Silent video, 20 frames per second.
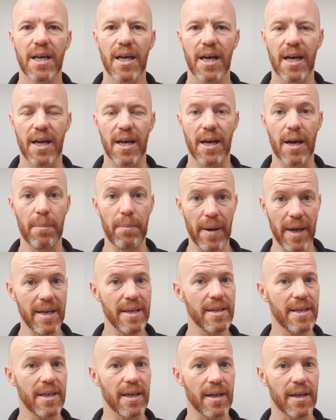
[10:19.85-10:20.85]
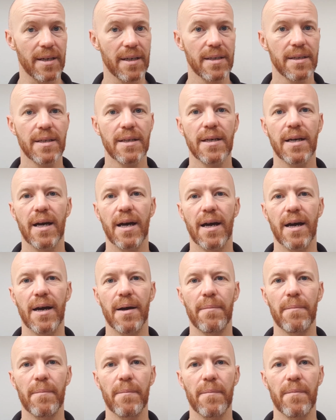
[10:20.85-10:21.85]
a painkiller
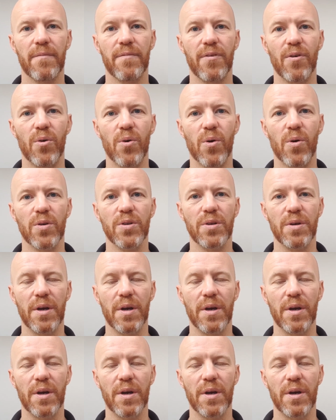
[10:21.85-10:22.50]
for